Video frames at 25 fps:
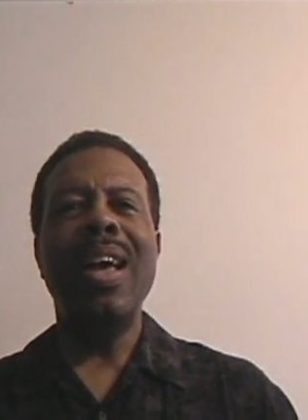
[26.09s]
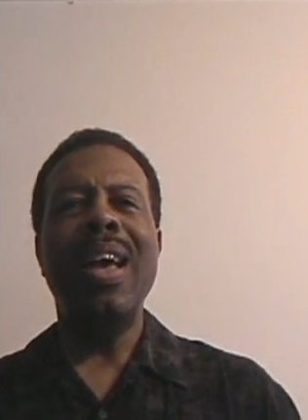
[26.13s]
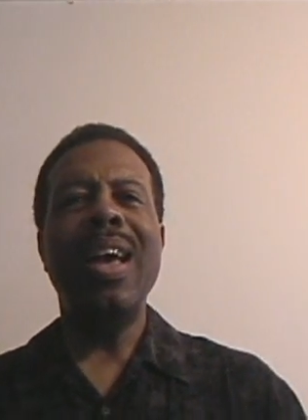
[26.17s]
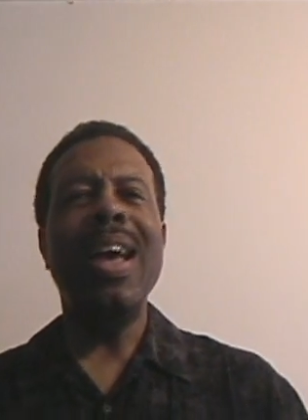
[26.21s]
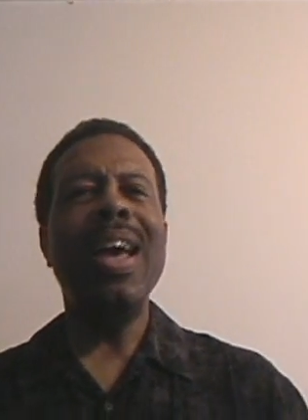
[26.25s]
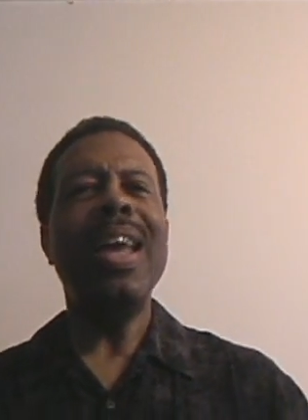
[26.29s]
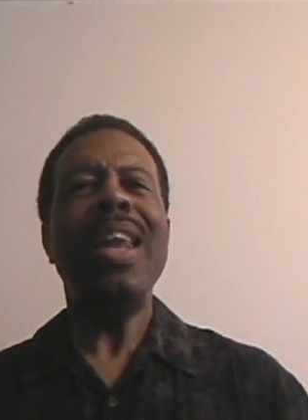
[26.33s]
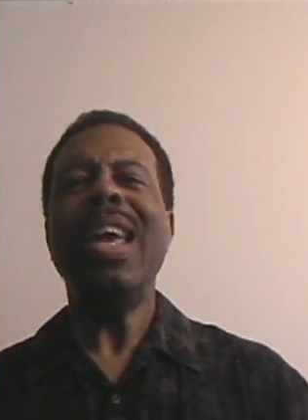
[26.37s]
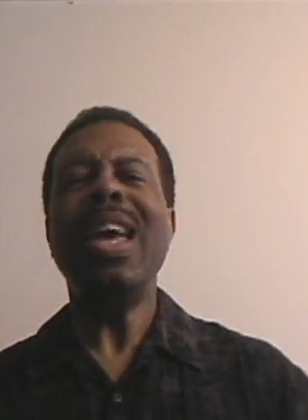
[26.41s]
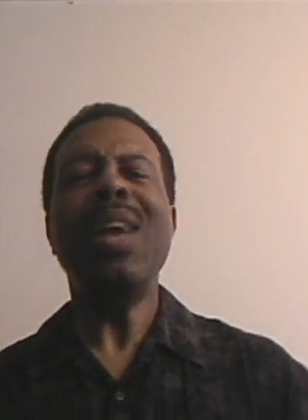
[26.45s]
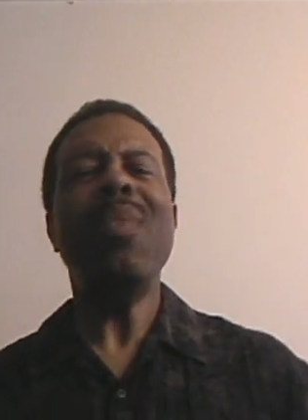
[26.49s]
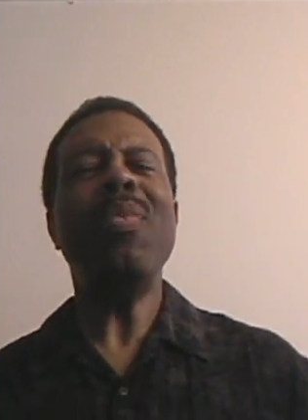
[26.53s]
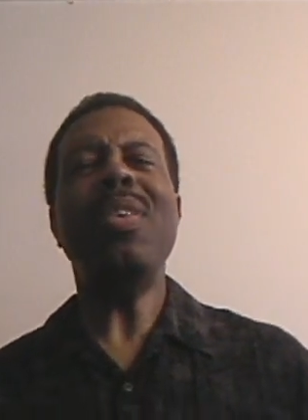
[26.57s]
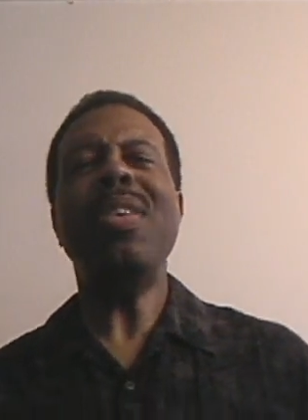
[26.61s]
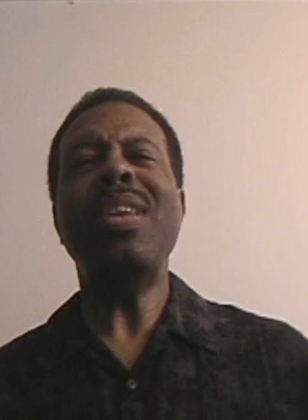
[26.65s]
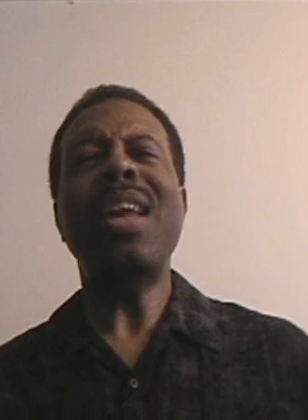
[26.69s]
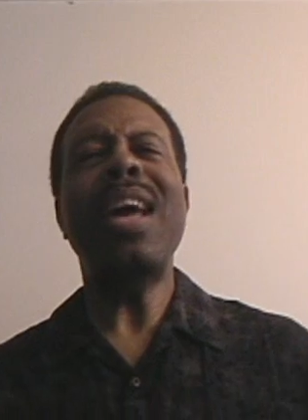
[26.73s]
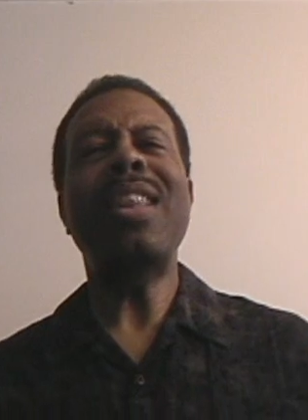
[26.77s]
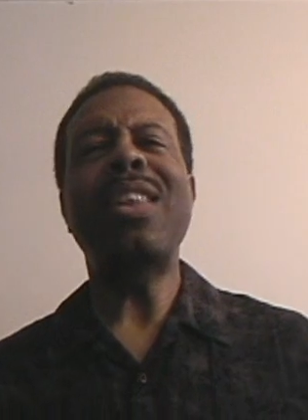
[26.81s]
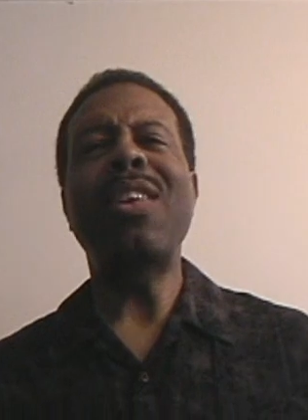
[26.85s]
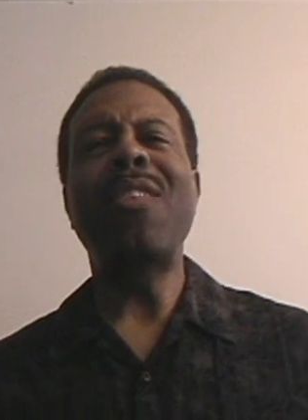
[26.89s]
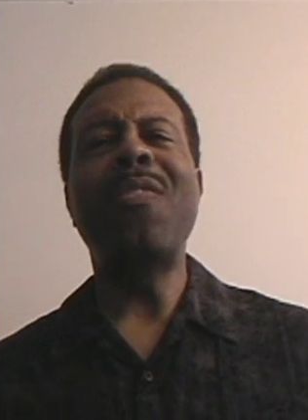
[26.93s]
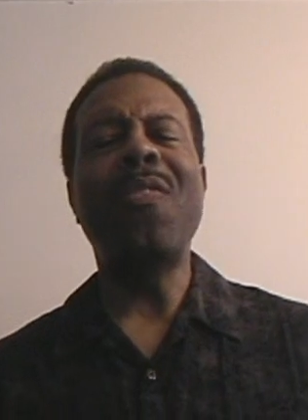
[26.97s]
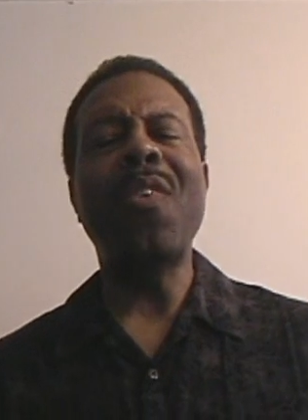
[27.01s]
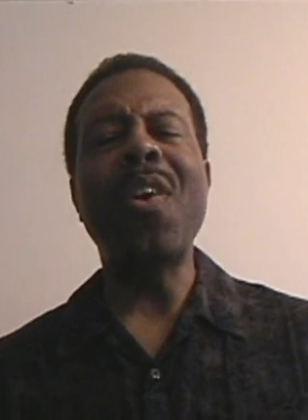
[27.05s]
And he was
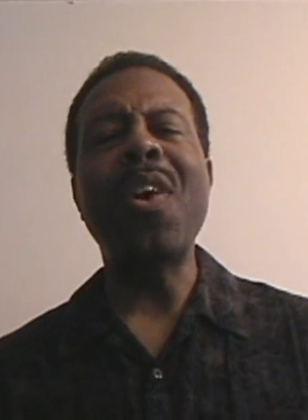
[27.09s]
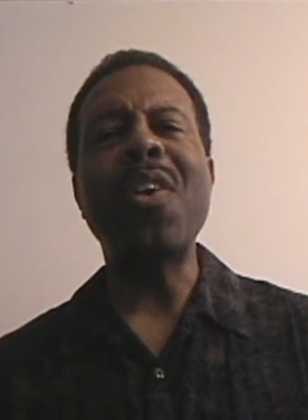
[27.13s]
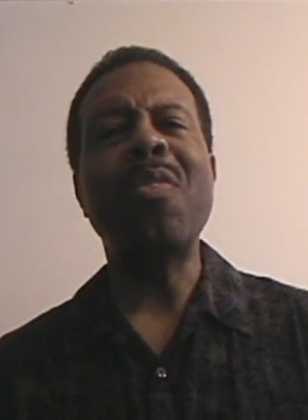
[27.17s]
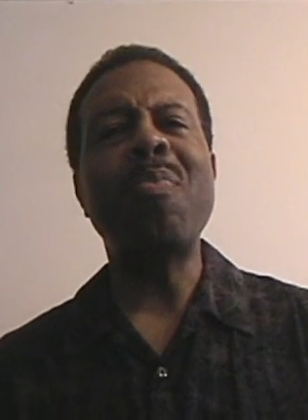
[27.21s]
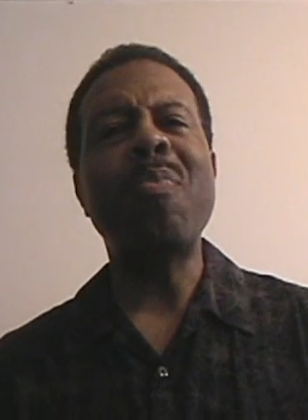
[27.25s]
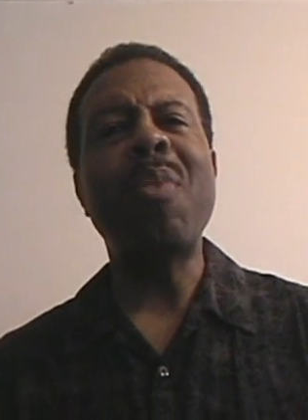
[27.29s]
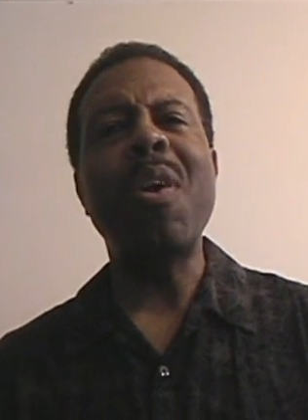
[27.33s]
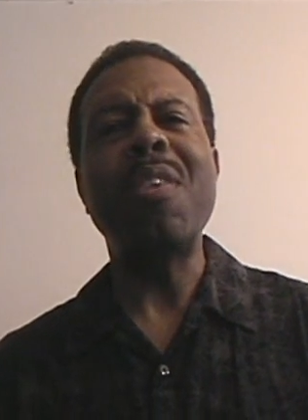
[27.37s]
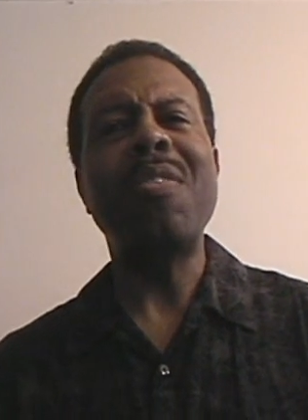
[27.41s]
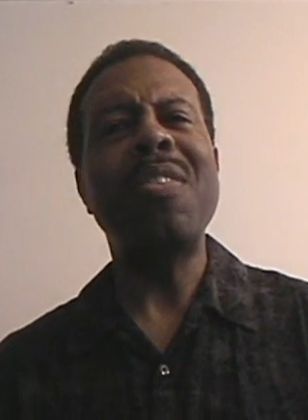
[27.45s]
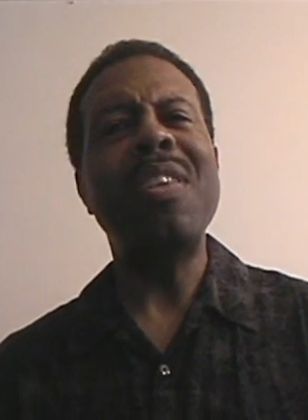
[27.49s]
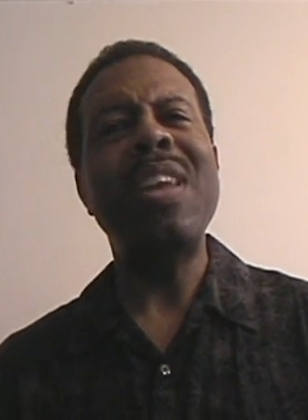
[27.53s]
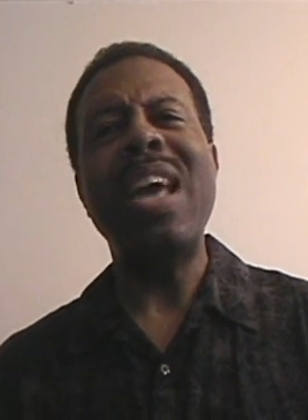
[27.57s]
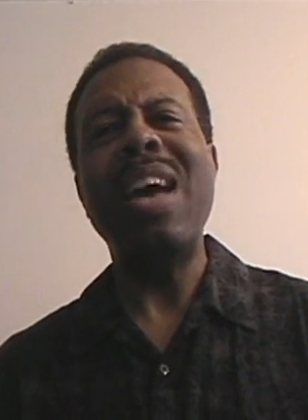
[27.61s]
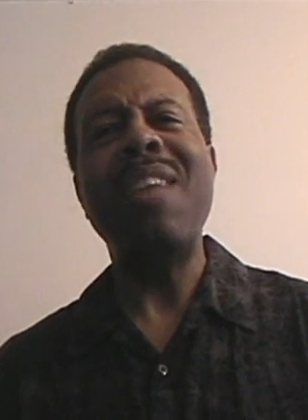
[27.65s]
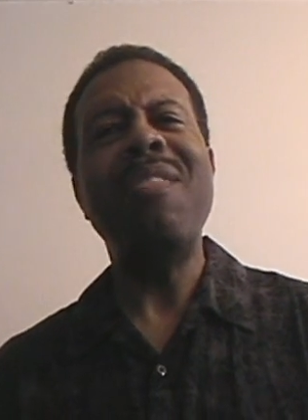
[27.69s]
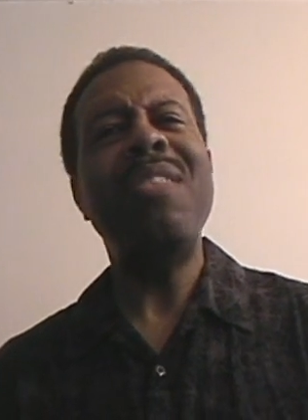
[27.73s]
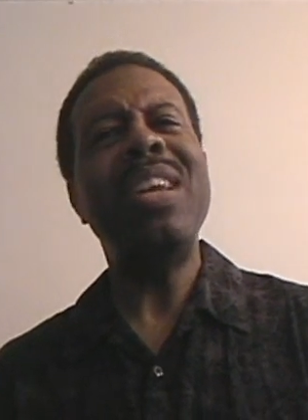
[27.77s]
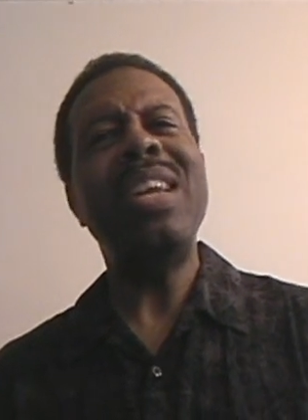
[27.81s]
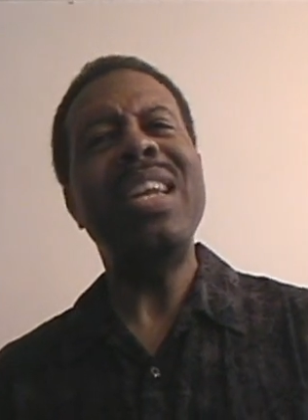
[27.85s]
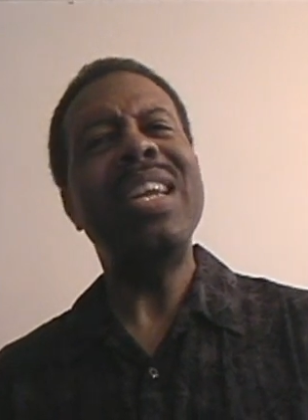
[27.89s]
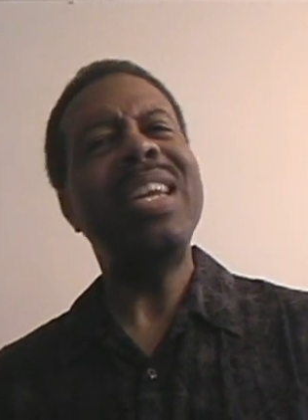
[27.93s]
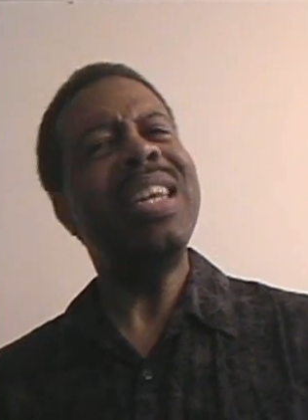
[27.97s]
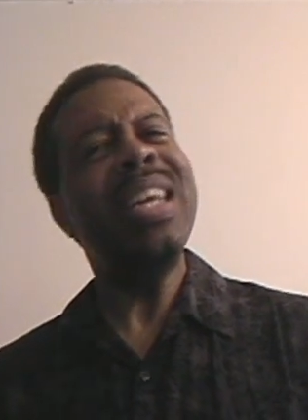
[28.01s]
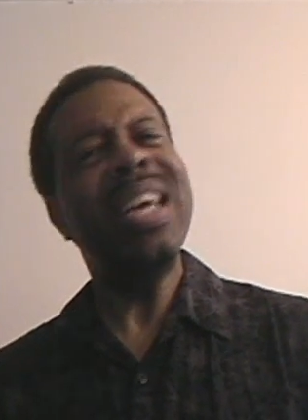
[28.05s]
not the first person
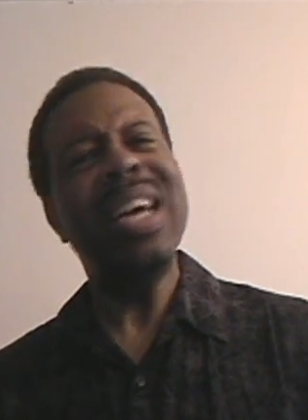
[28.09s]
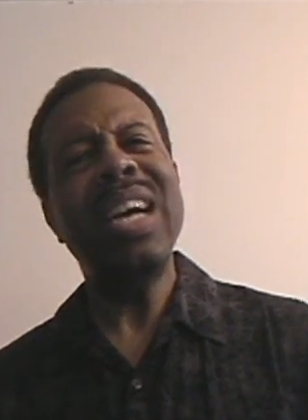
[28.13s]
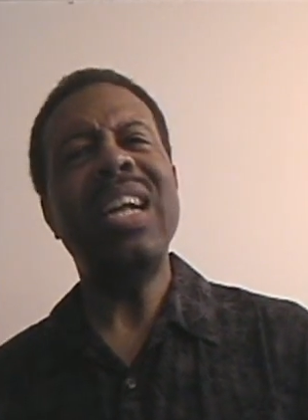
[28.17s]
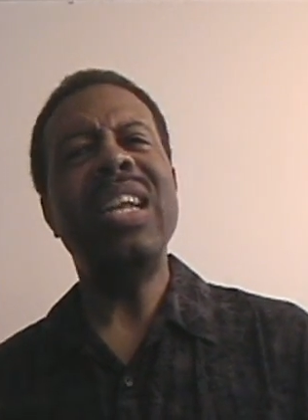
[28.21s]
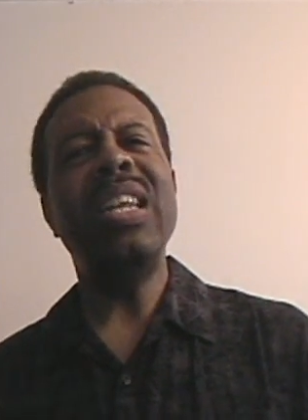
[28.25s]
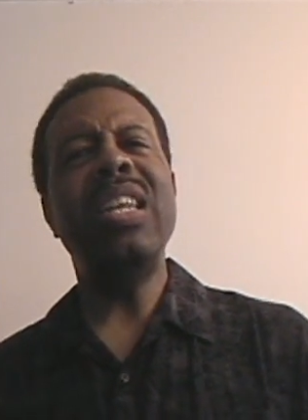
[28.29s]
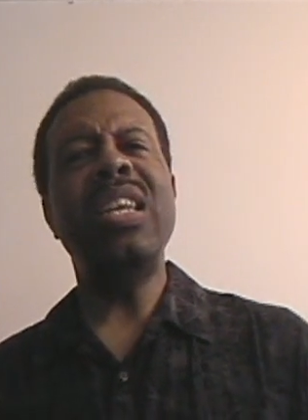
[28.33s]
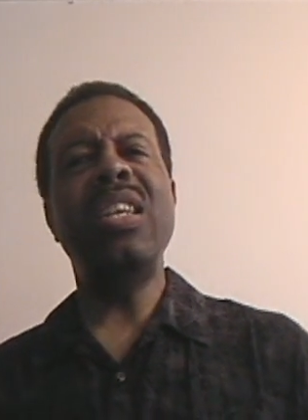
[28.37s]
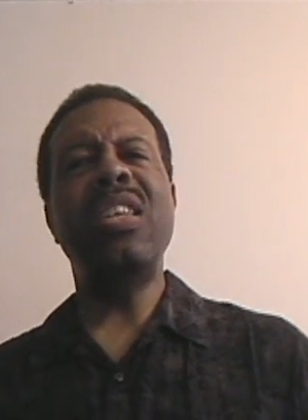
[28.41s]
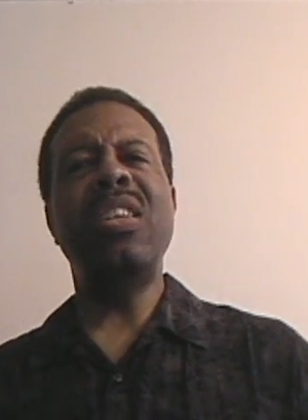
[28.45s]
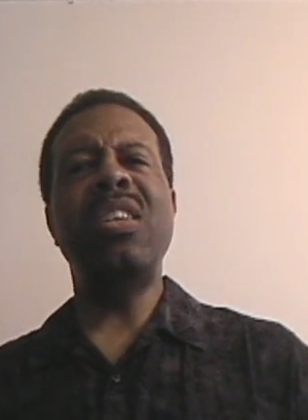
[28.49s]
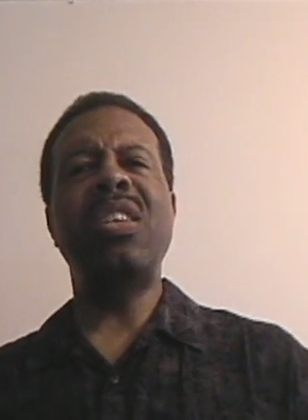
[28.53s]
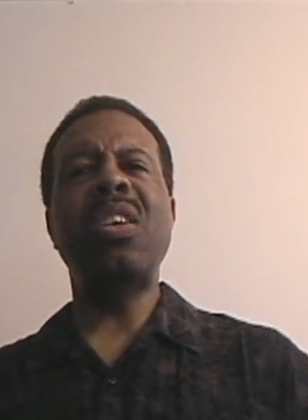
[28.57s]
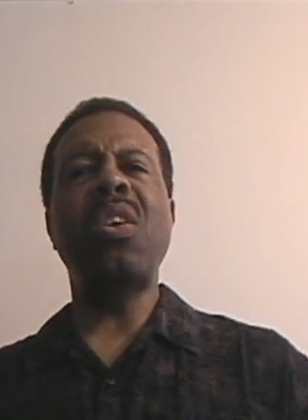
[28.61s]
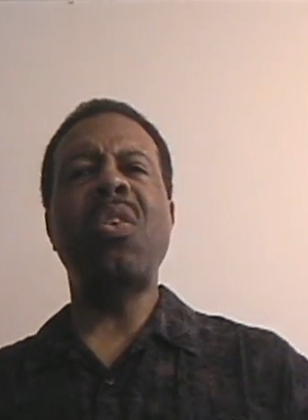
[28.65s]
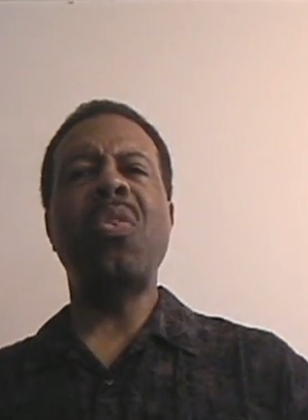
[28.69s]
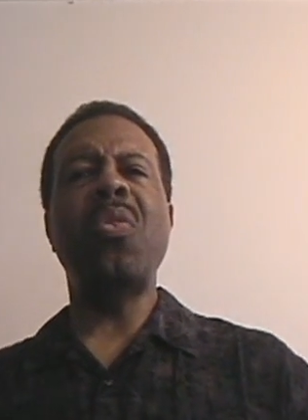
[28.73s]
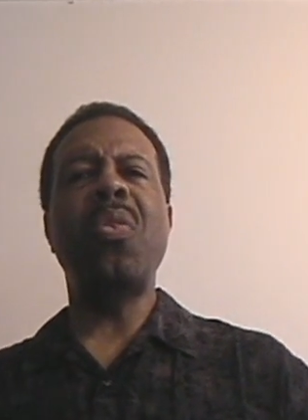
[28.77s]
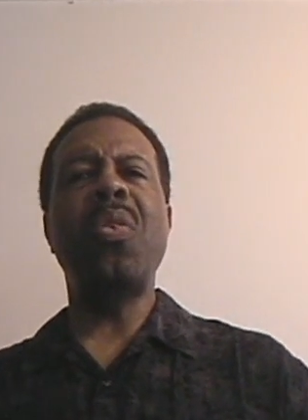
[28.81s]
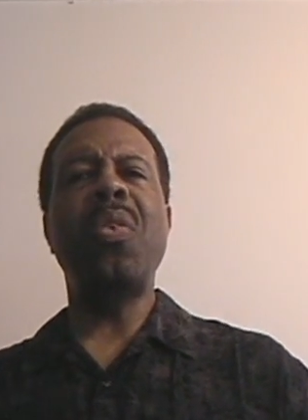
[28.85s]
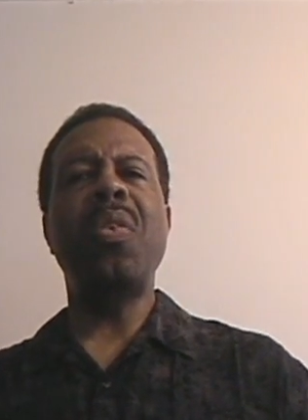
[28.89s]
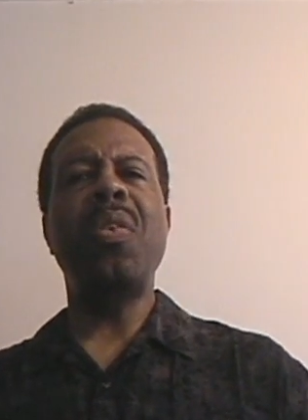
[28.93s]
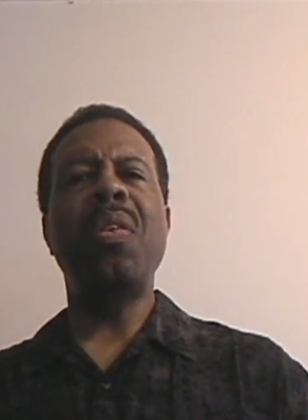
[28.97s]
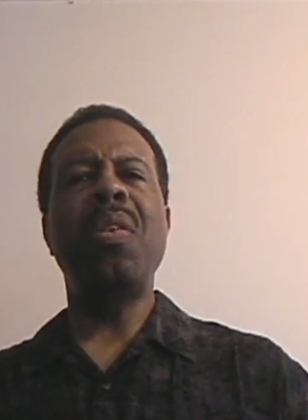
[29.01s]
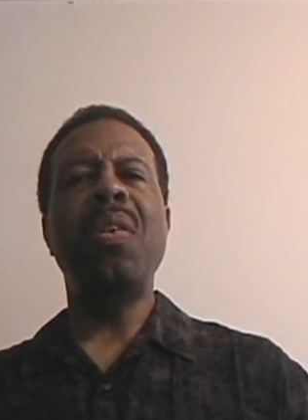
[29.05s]
ever to tell this
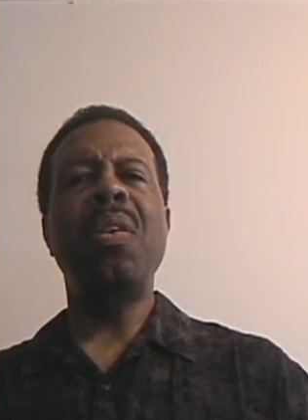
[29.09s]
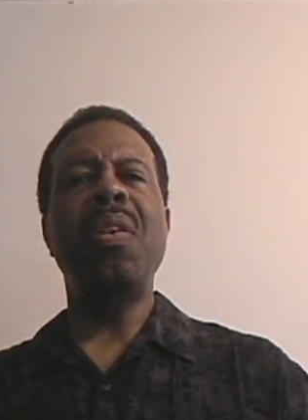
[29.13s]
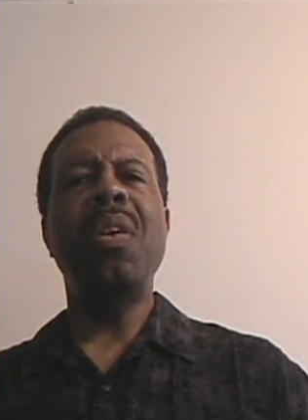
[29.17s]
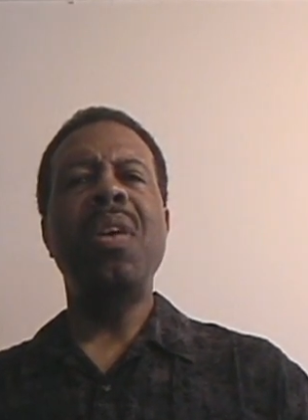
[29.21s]
joke.